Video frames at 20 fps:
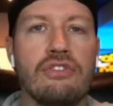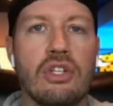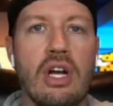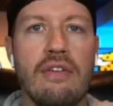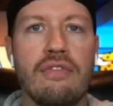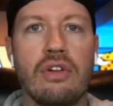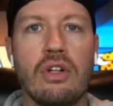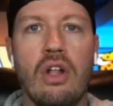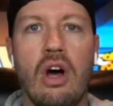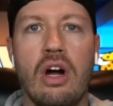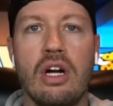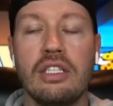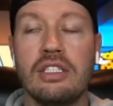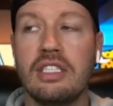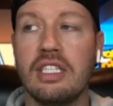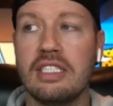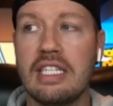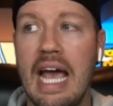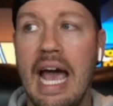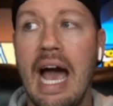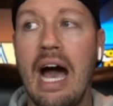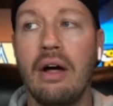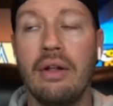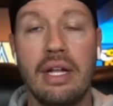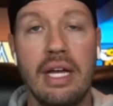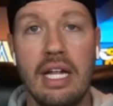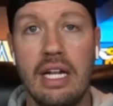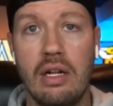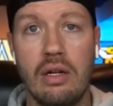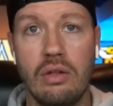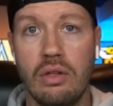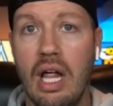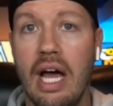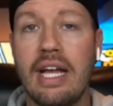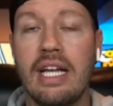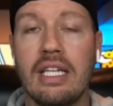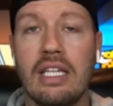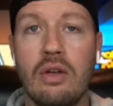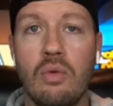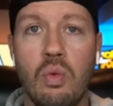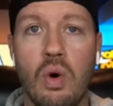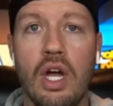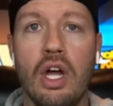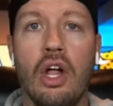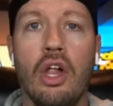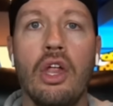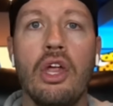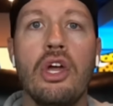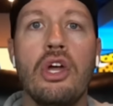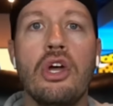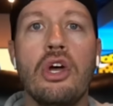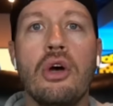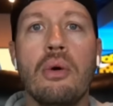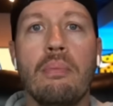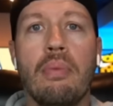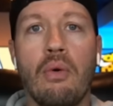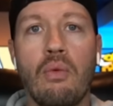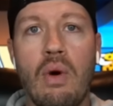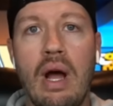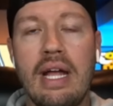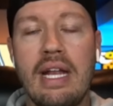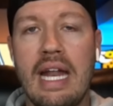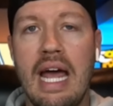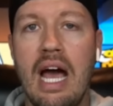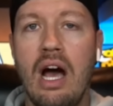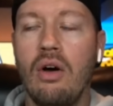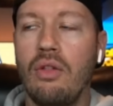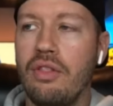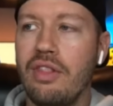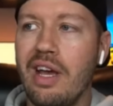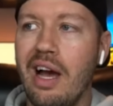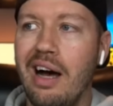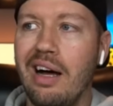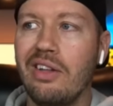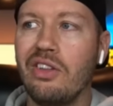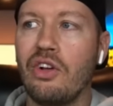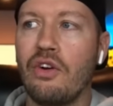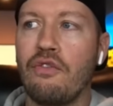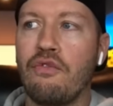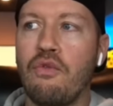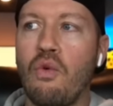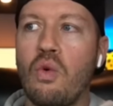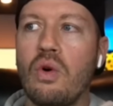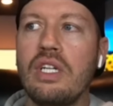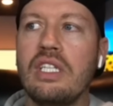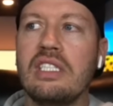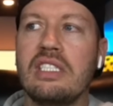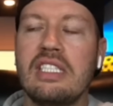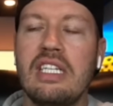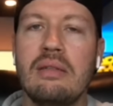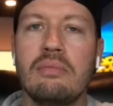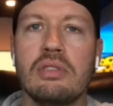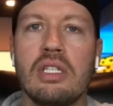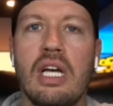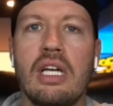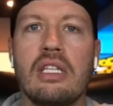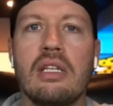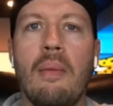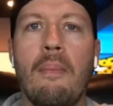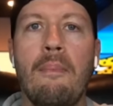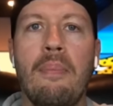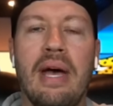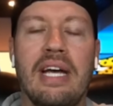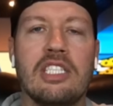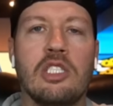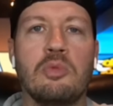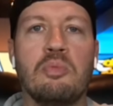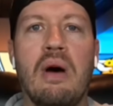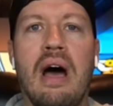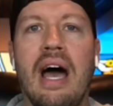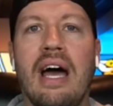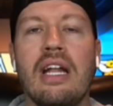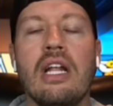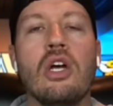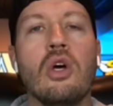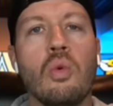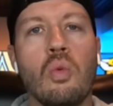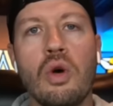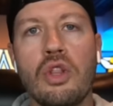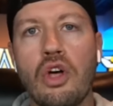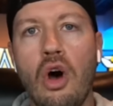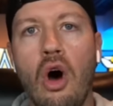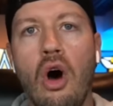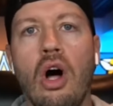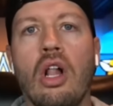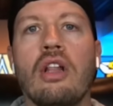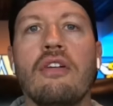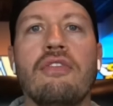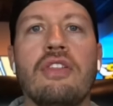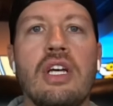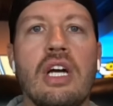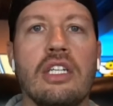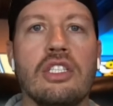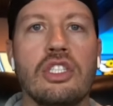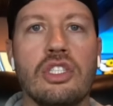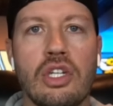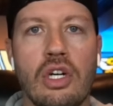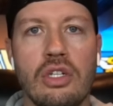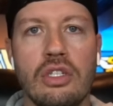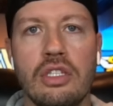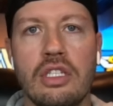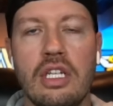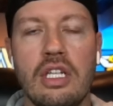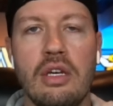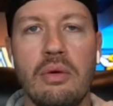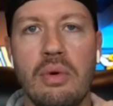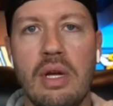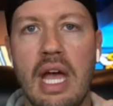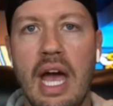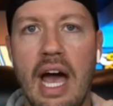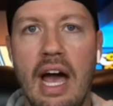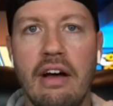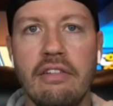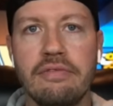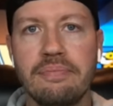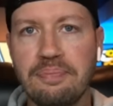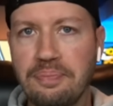Trevor Lawrence is out, and it likely will. But right now, the under 40 seems like the best spot with all of the uncertainty that we have.